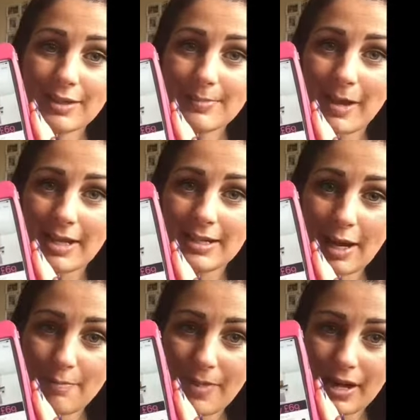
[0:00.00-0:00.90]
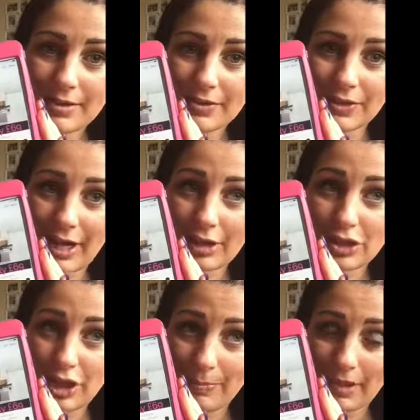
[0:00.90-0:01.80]
to spend £10 on getting
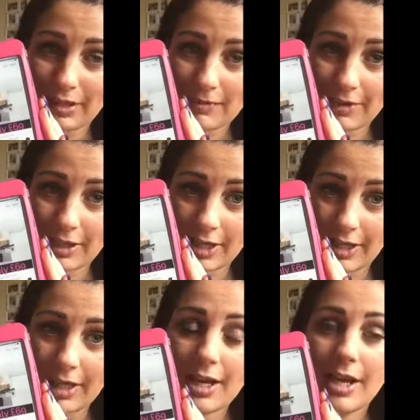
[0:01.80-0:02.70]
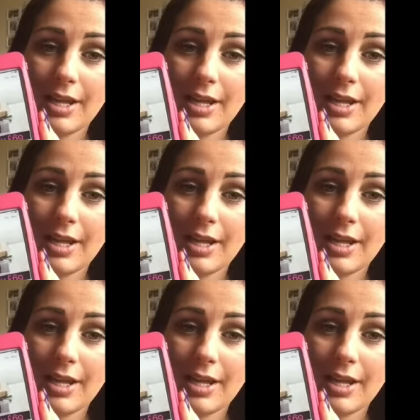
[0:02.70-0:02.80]
shipping for your kit.